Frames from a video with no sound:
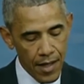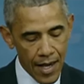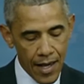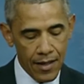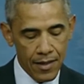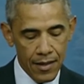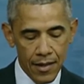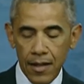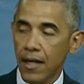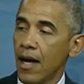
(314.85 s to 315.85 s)
and
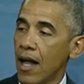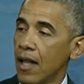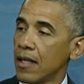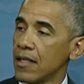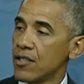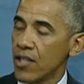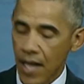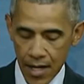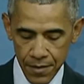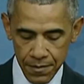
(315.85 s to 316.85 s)

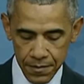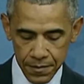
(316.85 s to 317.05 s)
al-Shaddadi.